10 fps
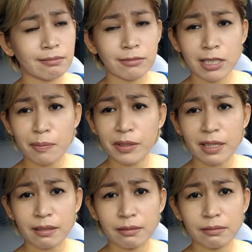
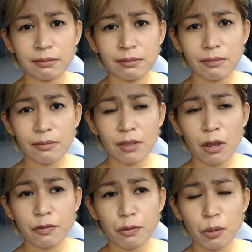something
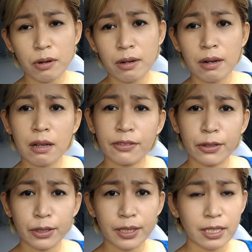for a
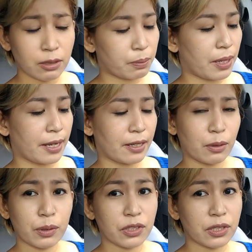30 day supply,
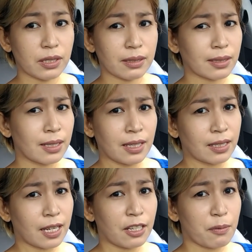which is
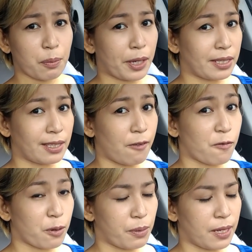kind of pricey
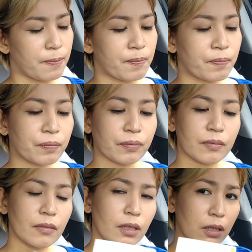for me.
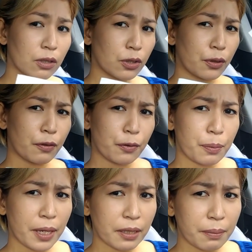So if you
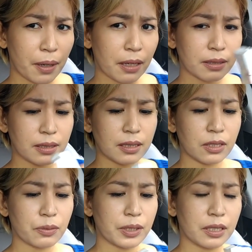buy the box, this
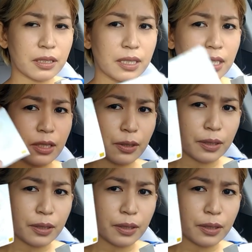is what it's gonna look